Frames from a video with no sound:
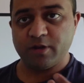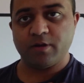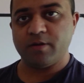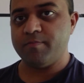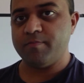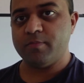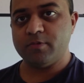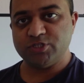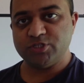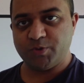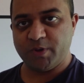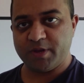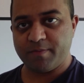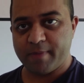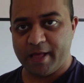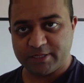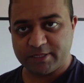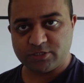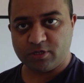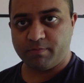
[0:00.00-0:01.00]
doing
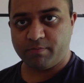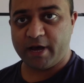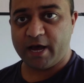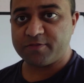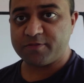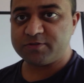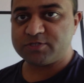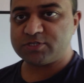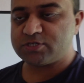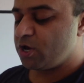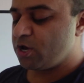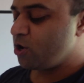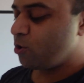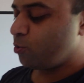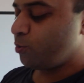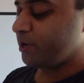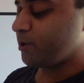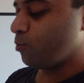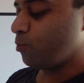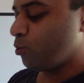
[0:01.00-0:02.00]
mental maths, we
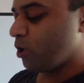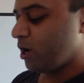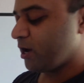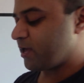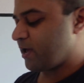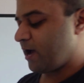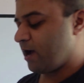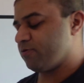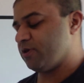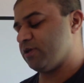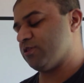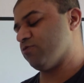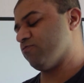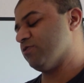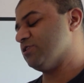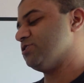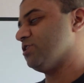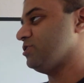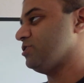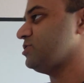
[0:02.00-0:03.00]
can work out that the
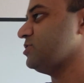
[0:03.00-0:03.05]
result is